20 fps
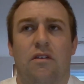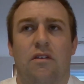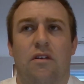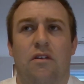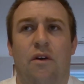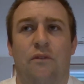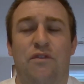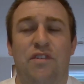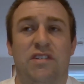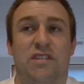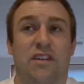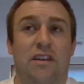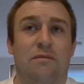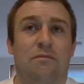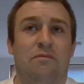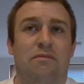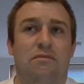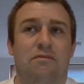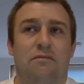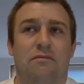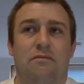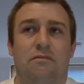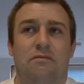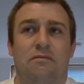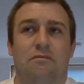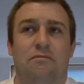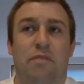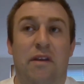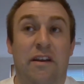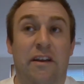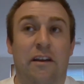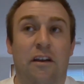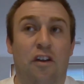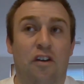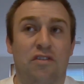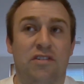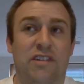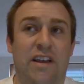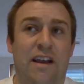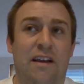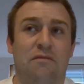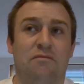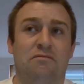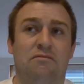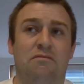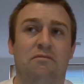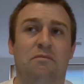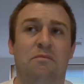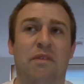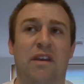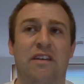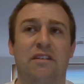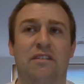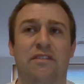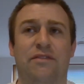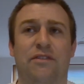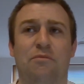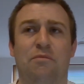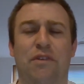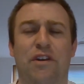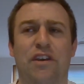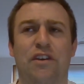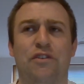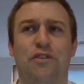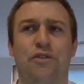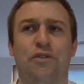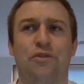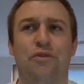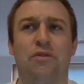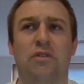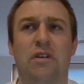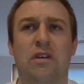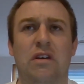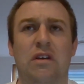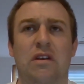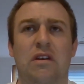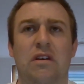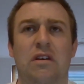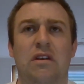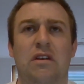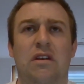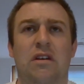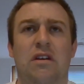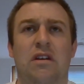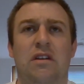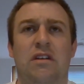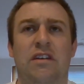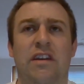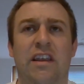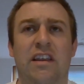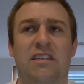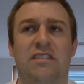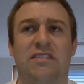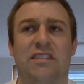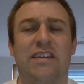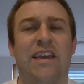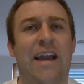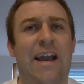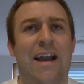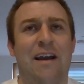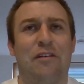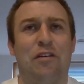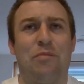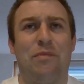Obviously, being in lockdown, being somebody who needs to get out and